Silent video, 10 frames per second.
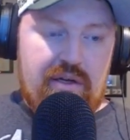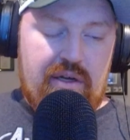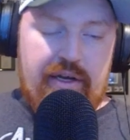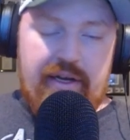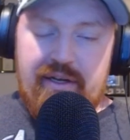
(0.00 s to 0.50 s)

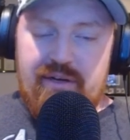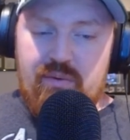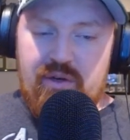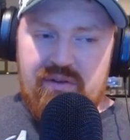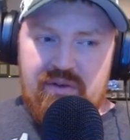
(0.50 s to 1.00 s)
And
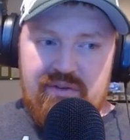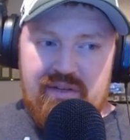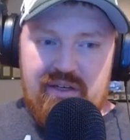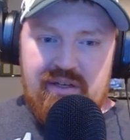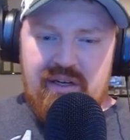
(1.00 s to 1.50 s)
when it's all said
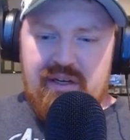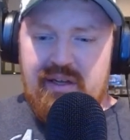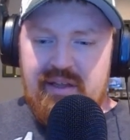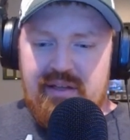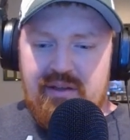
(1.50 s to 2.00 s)
and done, I
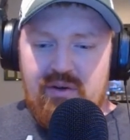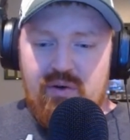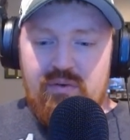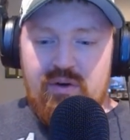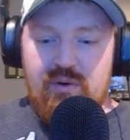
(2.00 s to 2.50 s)
think their
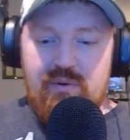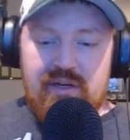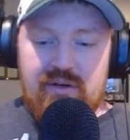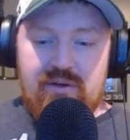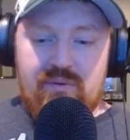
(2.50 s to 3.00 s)
overall
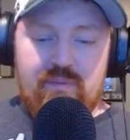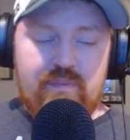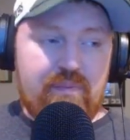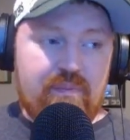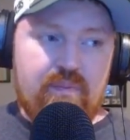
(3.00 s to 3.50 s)
record
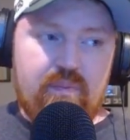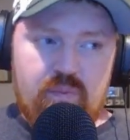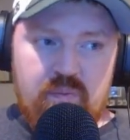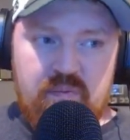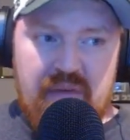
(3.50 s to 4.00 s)

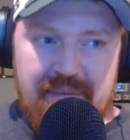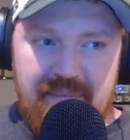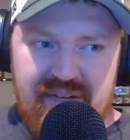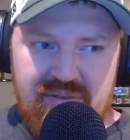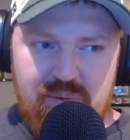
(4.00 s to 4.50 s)
at
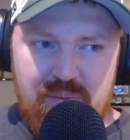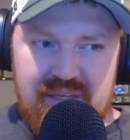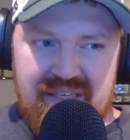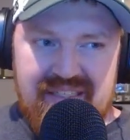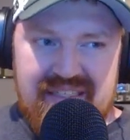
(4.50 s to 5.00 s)
best will
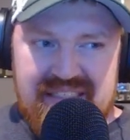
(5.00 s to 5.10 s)
be